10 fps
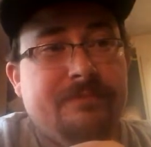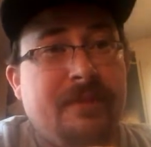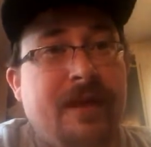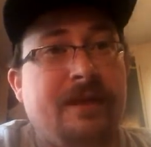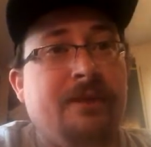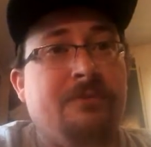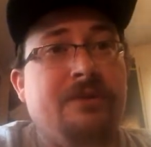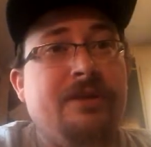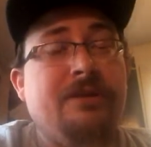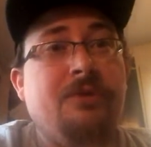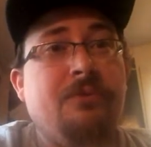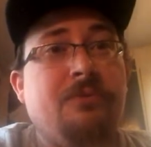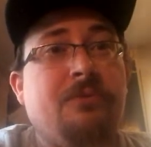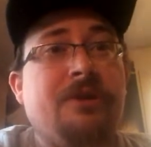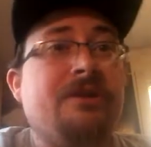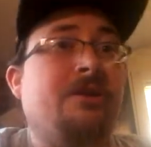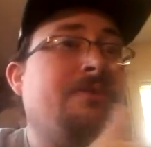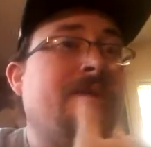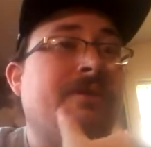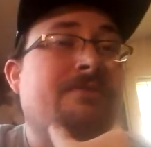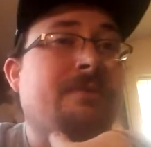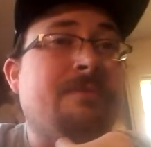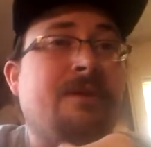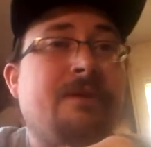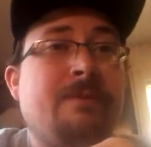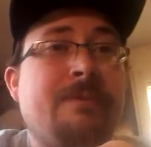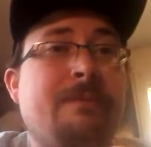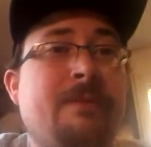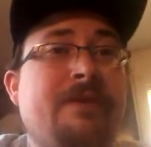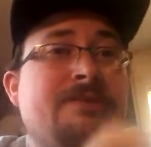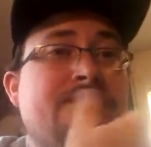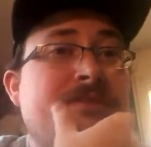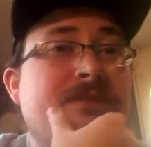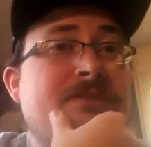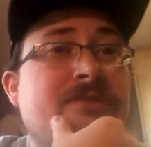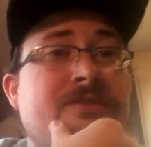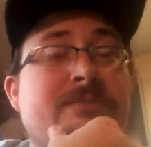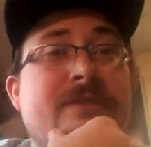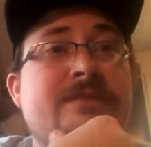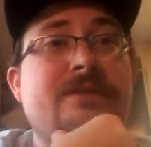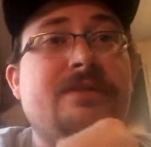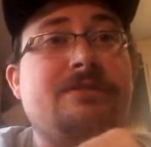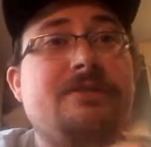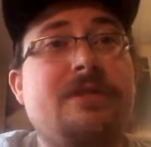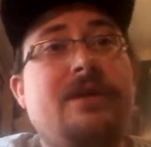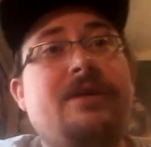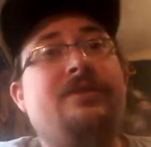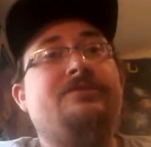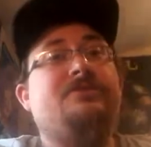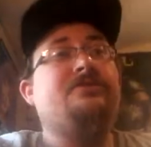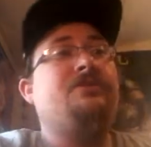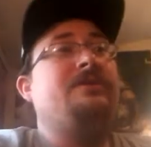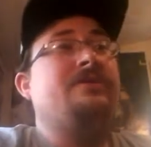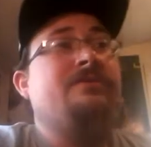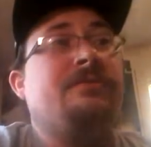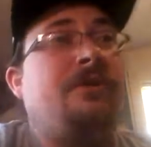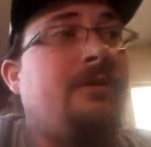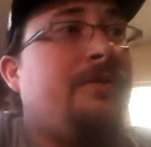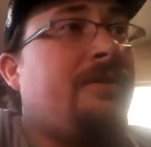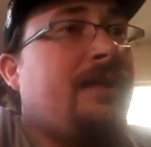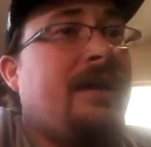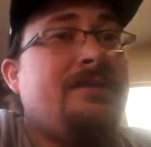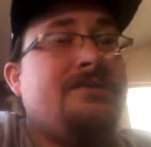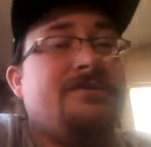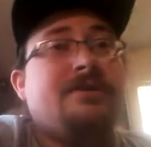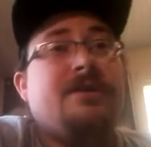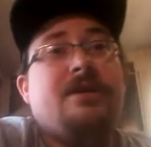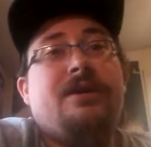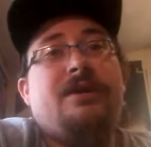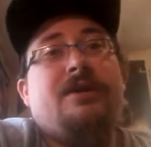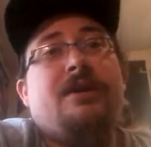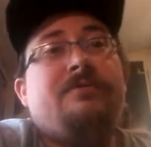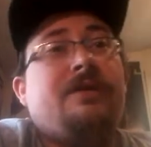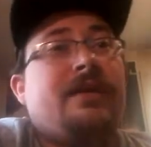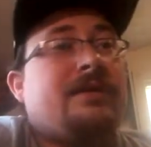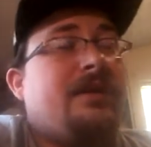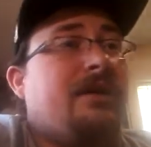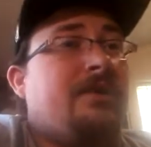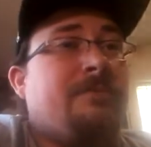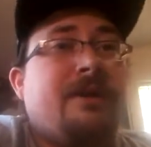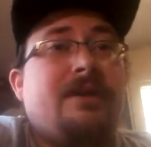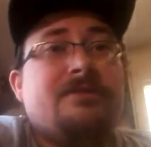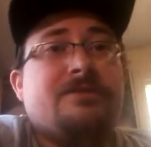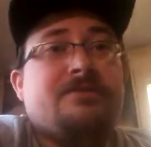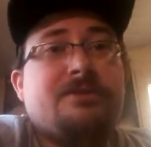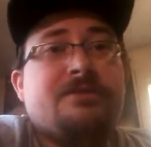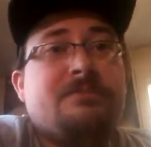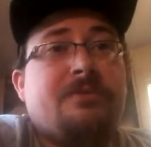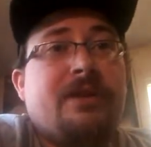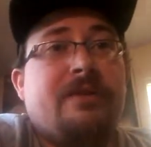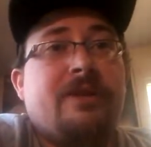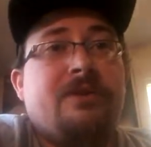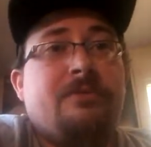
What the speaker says: don't really know where to go with that from there. I mean, it just doesn't make sense. This is going along the lines of like the Mayans, for example, how they